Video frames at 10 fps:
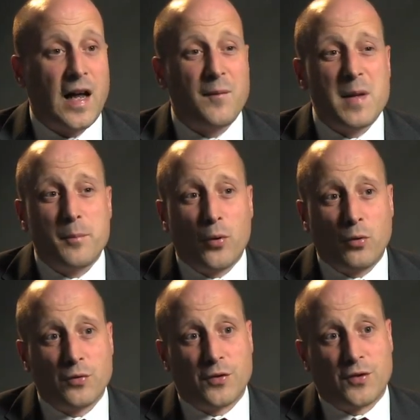and the
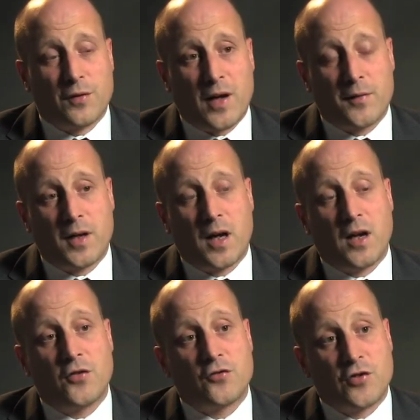importance of having
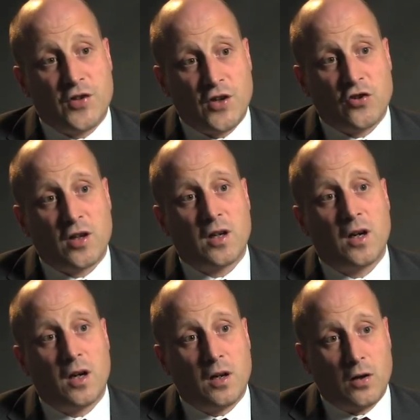a strategic